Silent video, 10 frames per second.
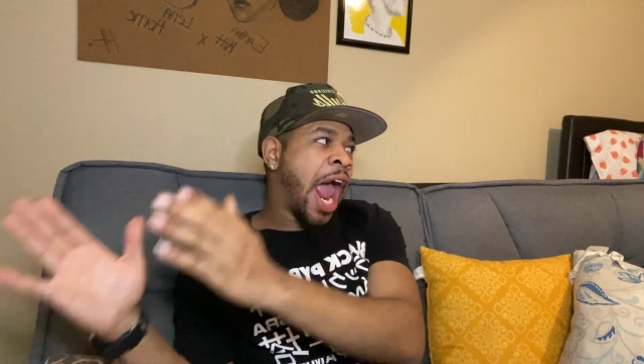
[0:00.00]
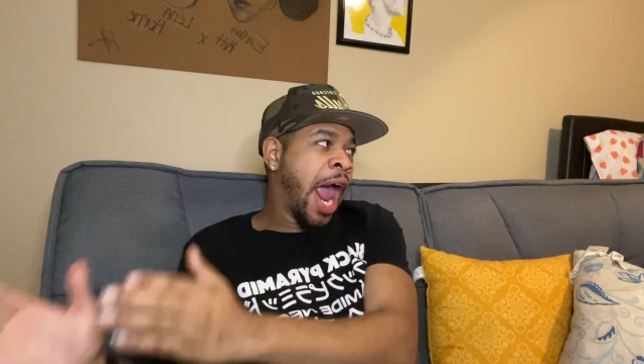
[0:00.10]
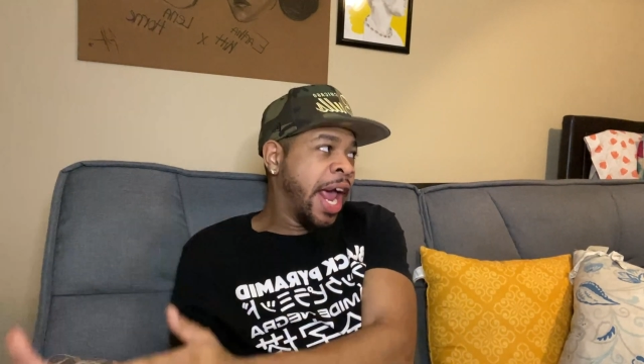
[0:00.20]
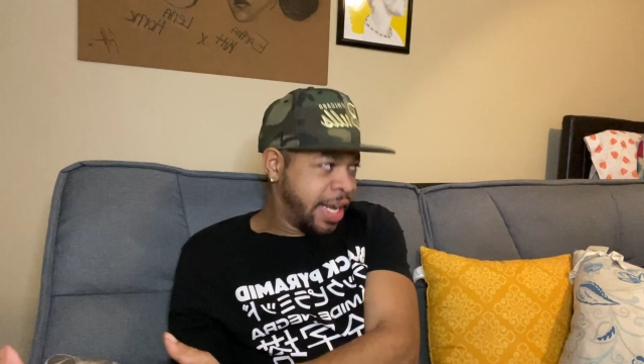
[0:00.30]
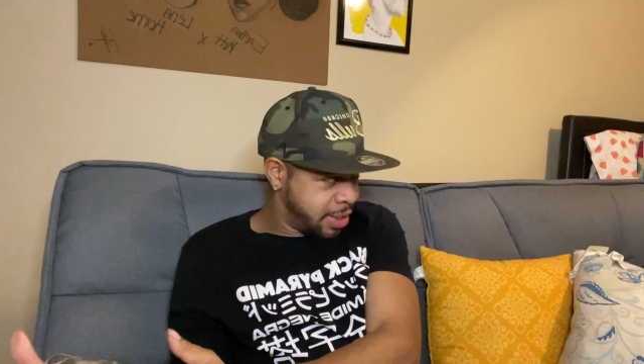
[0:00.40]

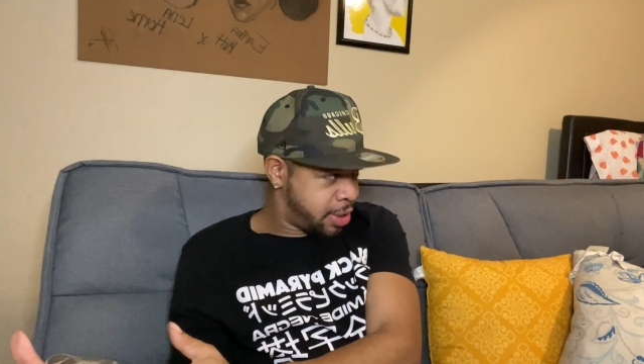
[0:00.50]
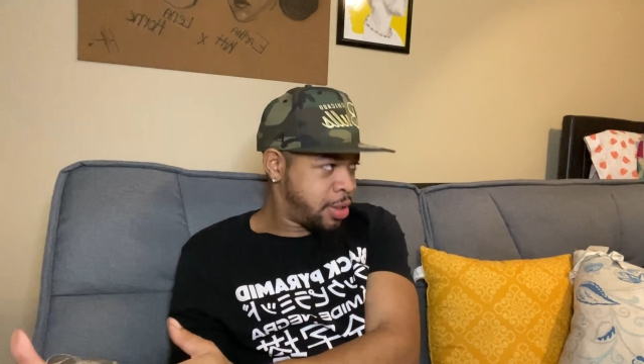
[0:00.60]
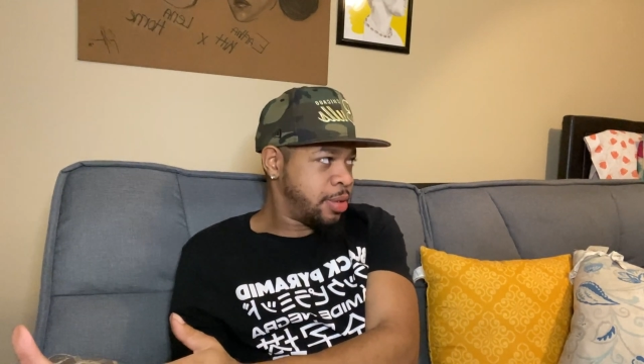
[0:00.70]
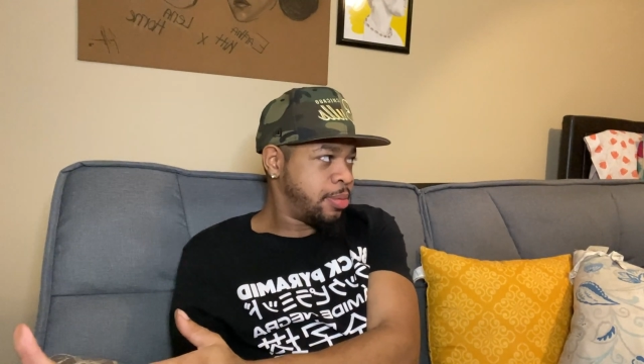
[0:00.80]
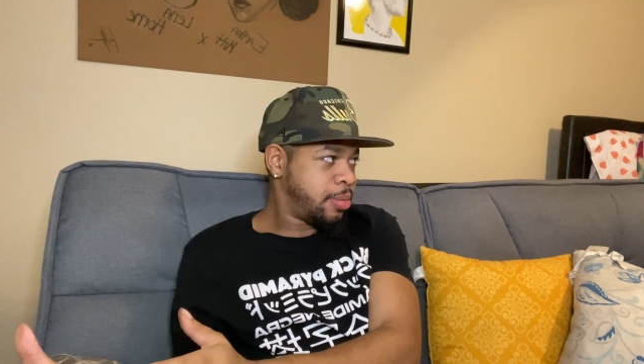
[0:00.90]
8.
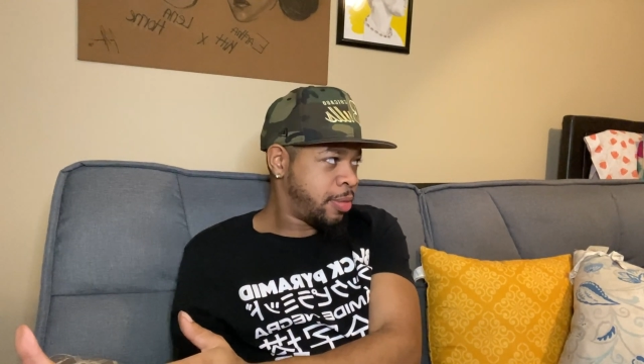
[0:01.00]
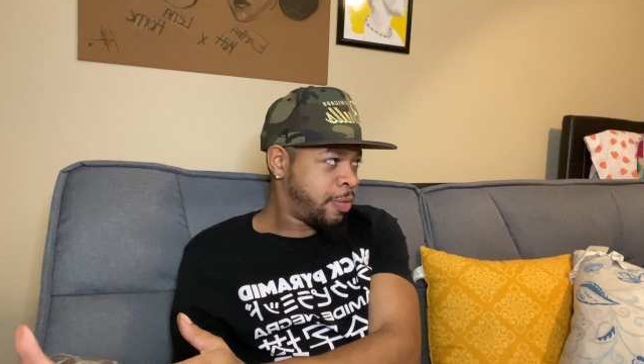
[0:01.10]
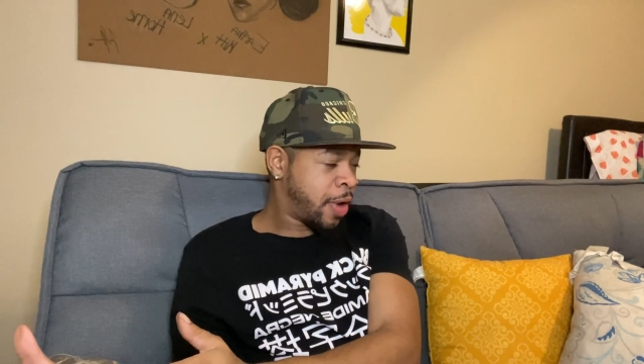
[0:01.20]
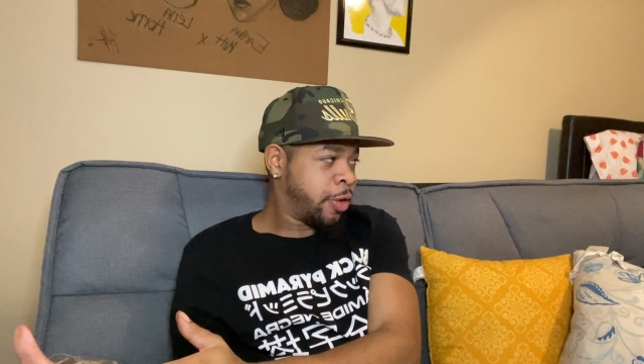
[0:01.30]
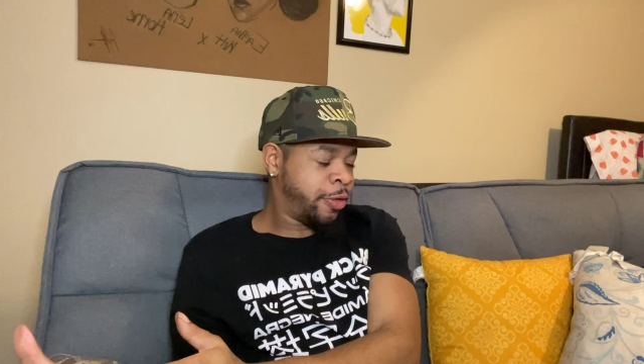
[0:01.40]

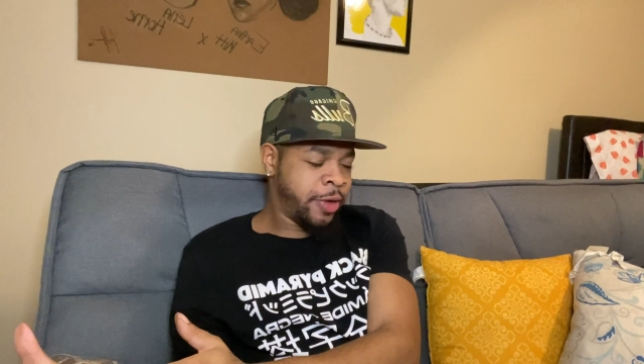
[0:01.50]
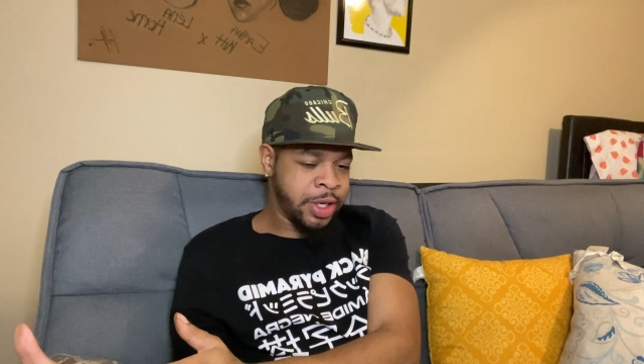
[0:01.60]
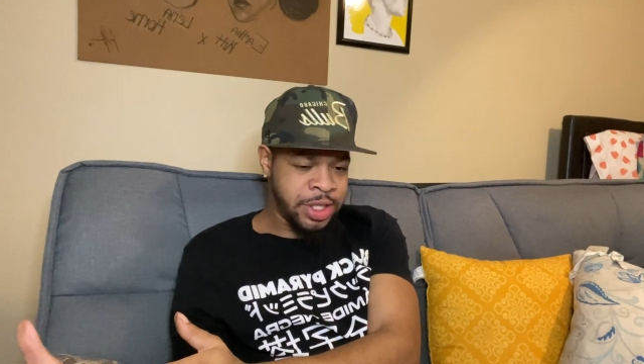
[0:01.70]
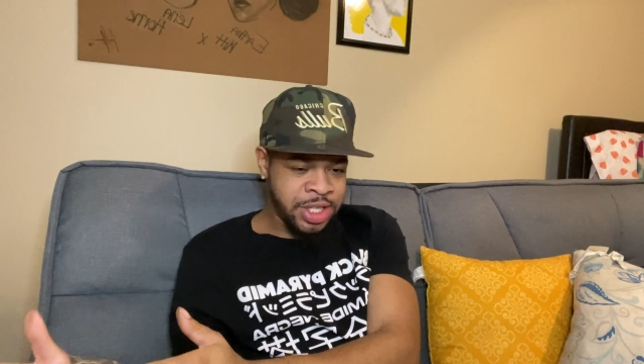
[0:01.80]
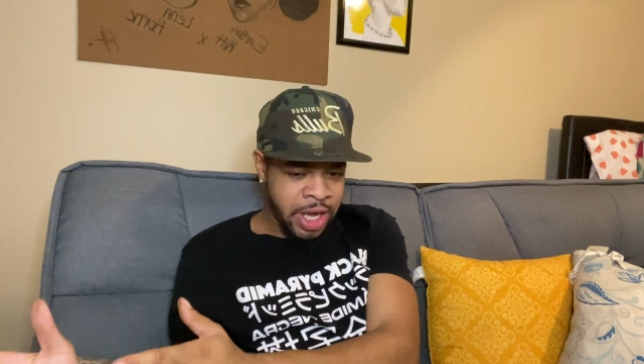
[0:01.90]
Final
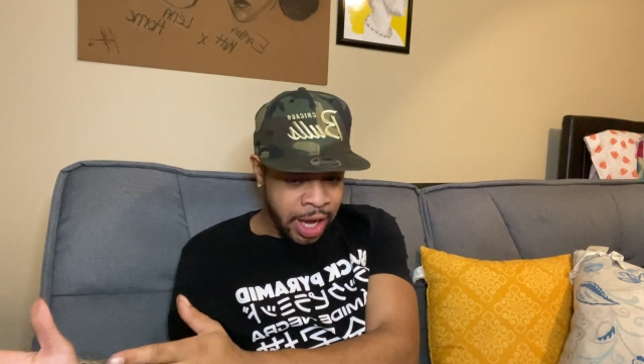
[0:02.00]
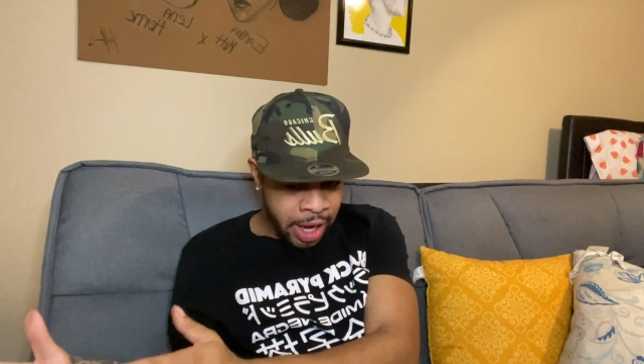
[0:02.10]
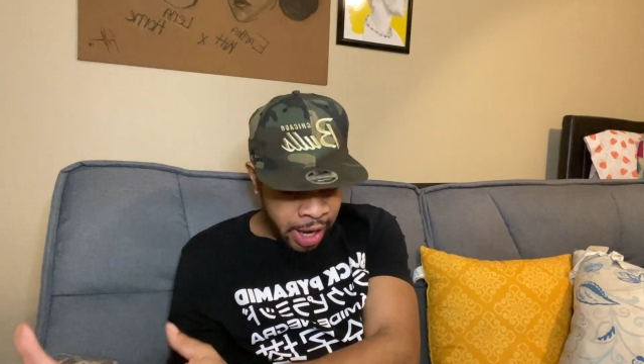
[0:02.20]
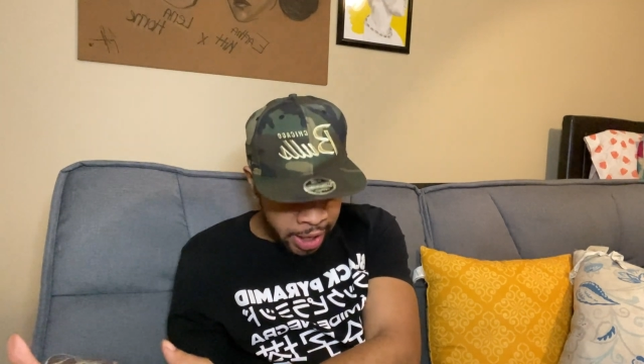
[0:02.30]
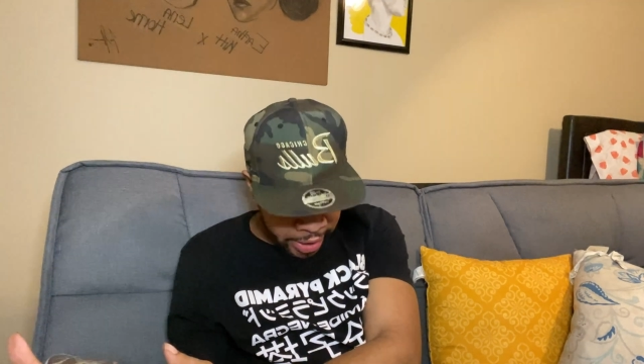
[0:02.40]
Fantasy
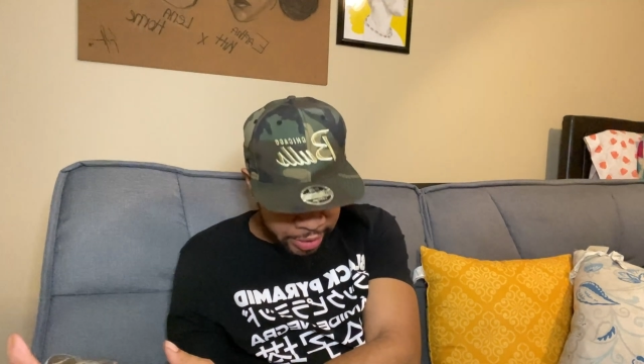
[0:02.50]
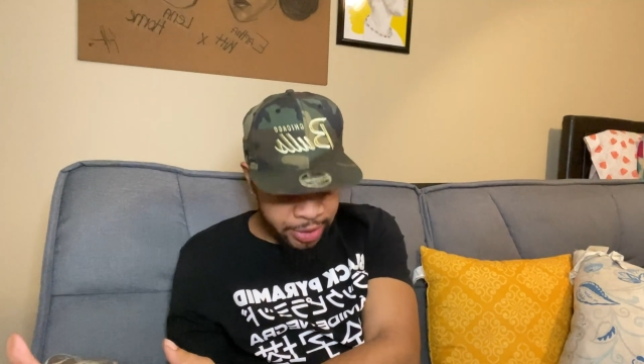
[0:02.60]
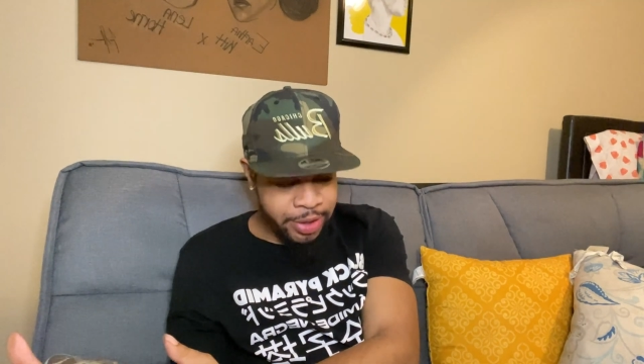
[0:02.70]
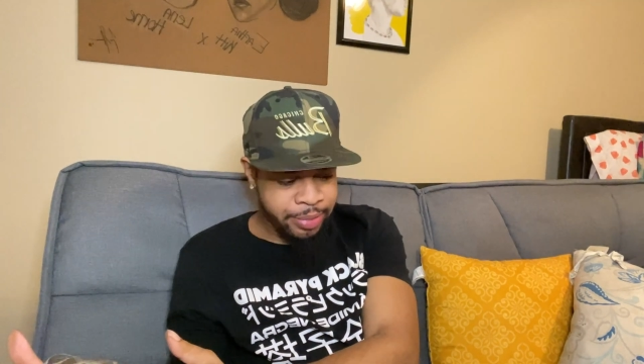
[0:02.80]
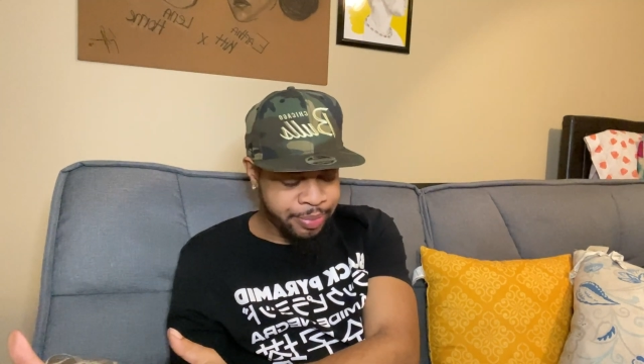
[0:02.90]
8.